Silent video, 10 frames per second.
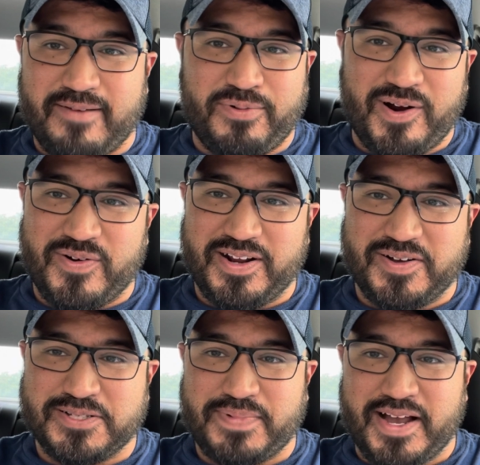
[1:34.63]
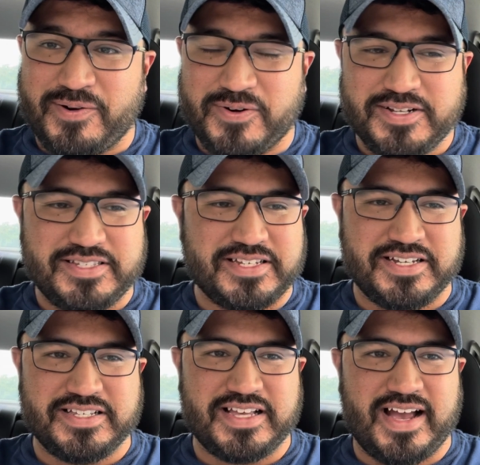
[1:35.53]
part when it goes backwards,
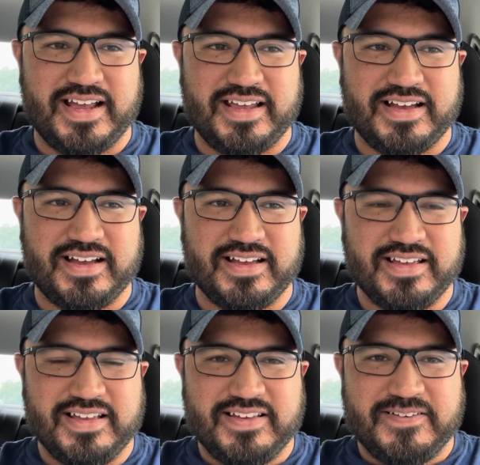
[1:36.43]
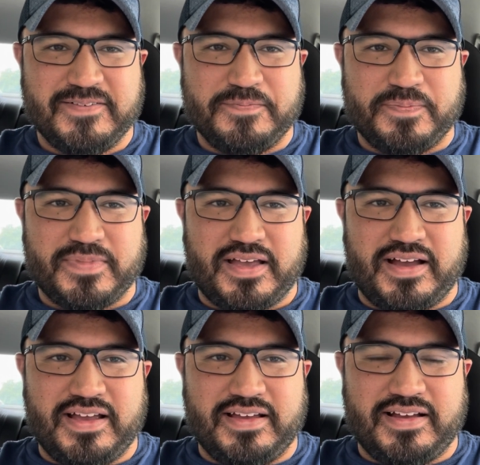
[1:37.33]
because I
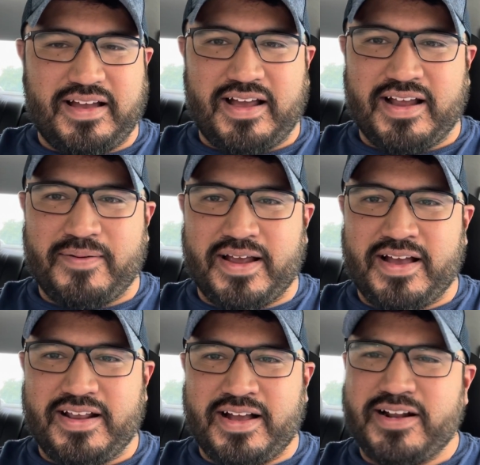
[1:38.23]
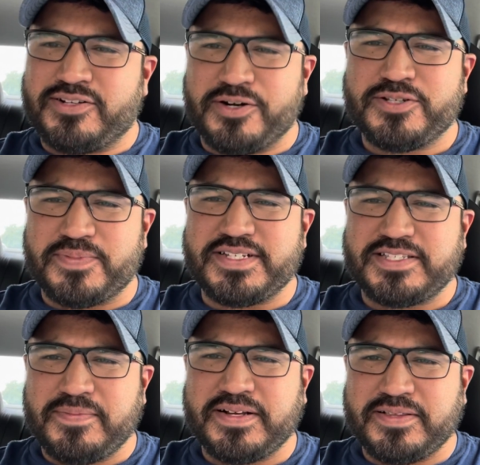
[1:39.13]
kind of turns my
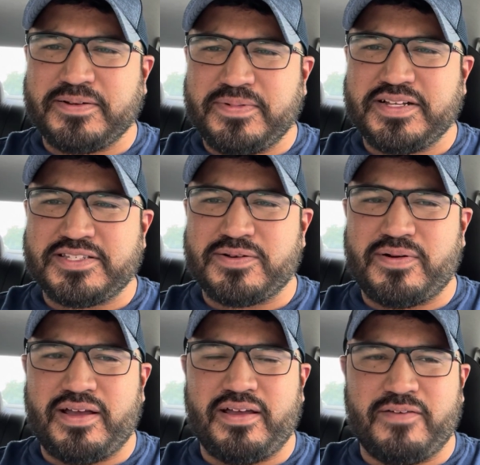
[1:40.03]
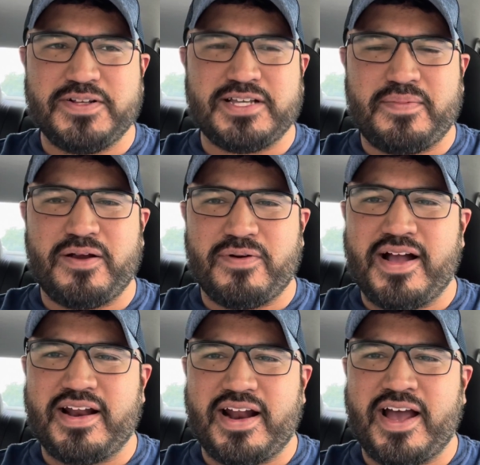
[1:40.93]
stomach a little bit. So every time I
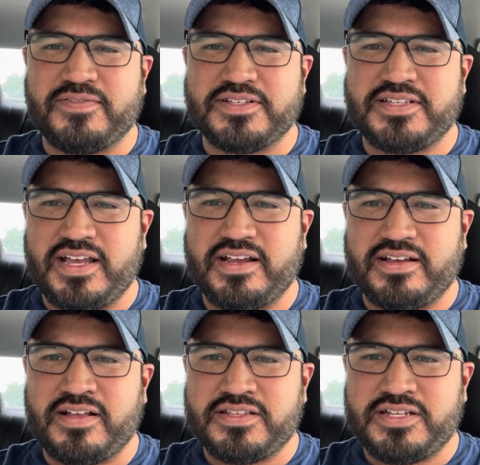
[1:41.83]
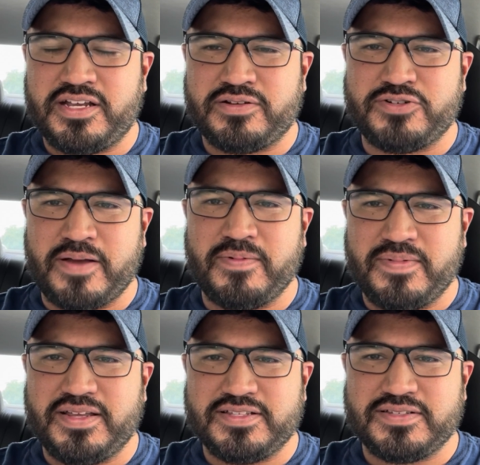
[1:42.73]
ride it, I have to take
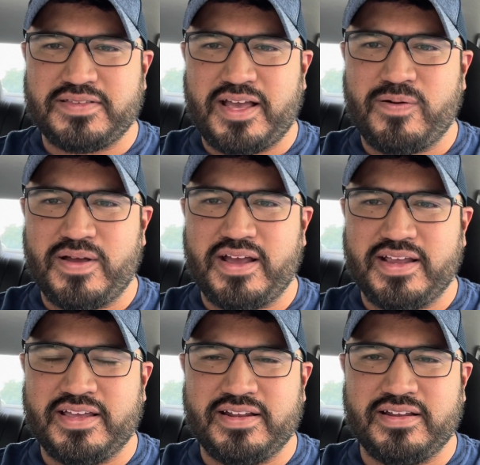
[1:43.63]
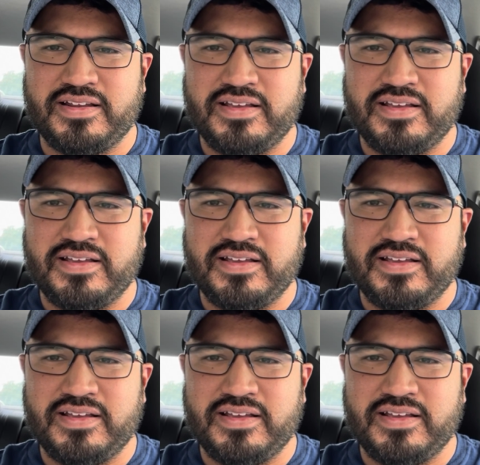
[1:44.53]
Dramamine, so that way I can